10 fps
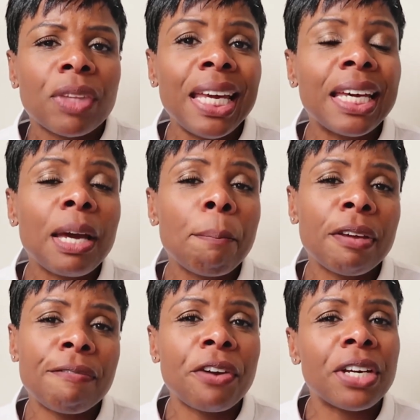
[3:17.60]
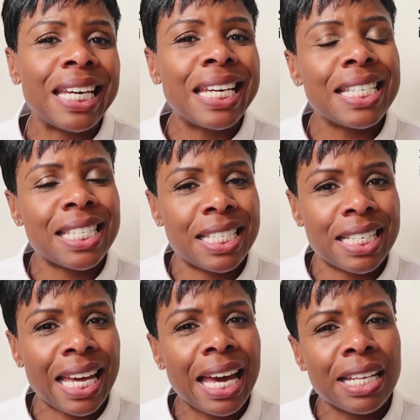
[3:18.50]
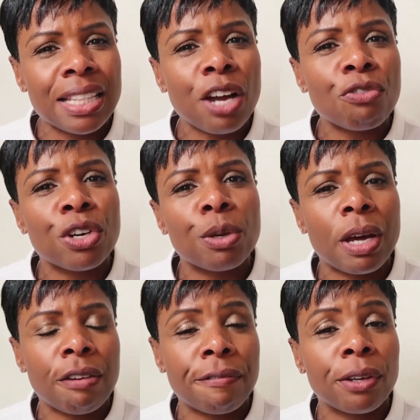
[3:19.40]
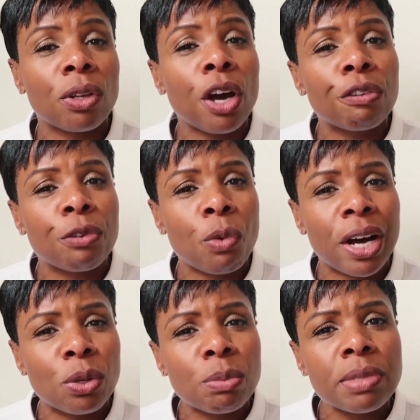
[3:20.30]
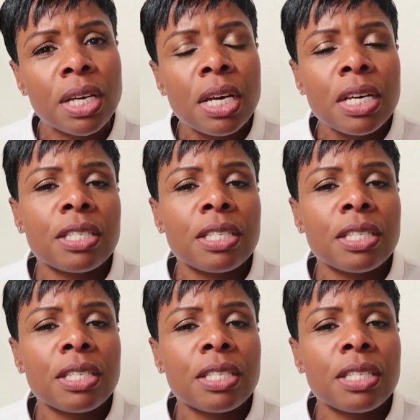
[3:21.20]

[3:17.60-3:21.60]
it can be very easy to get in that room and feel overwhelmed.